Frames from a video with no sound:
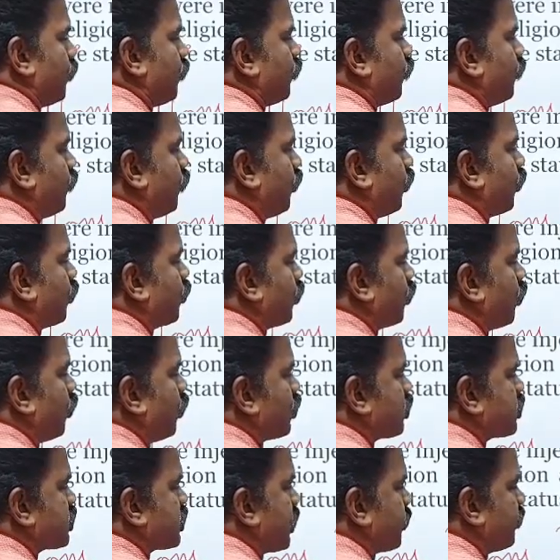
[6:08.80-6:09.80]
4
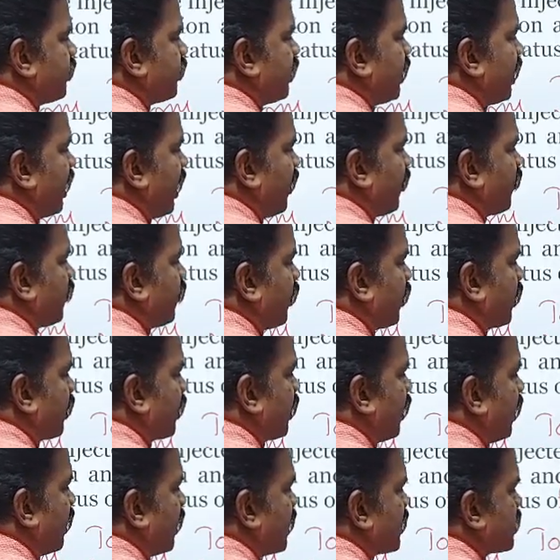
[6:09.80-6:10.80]
goals of the life are
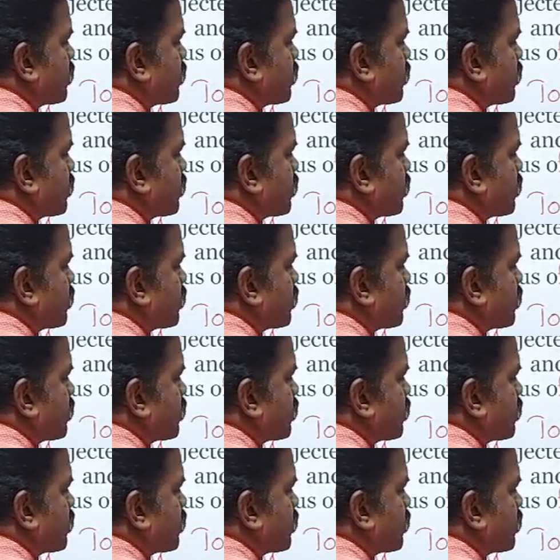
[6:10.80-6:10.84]
called